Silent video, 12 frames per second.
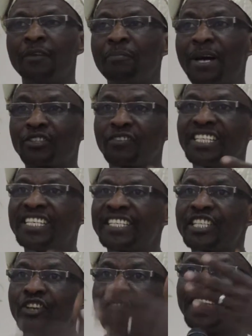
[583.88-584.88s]
Part of the
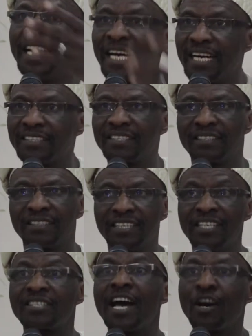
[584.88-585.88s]
disease of the heart
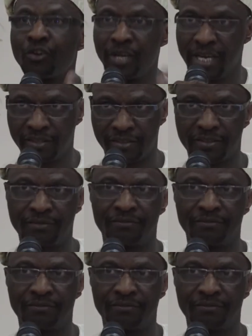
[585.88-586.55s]
is arrogance.